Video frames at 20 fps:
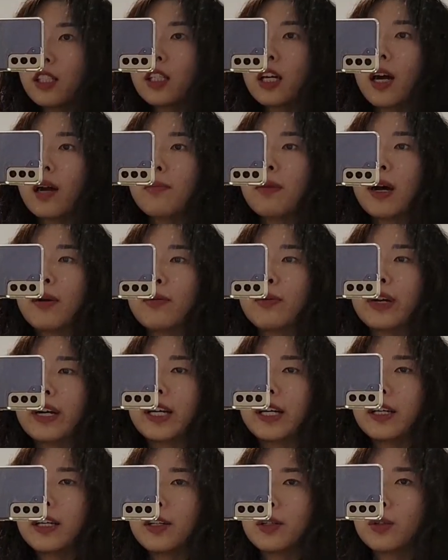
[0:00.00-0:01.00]
time I'm
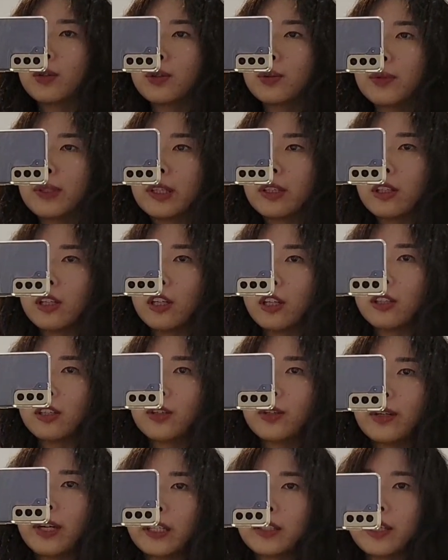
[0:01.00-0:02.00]
wearing heels with the
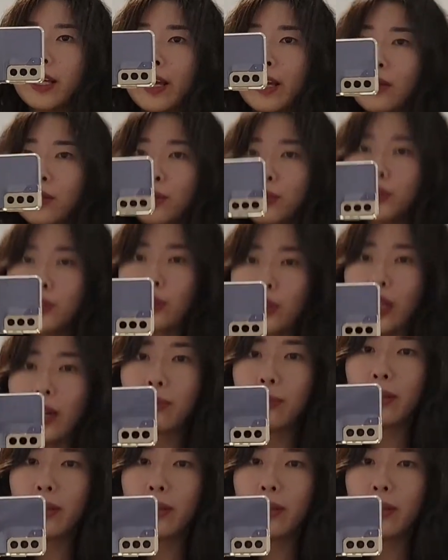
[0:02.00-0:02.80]
correct ankle strap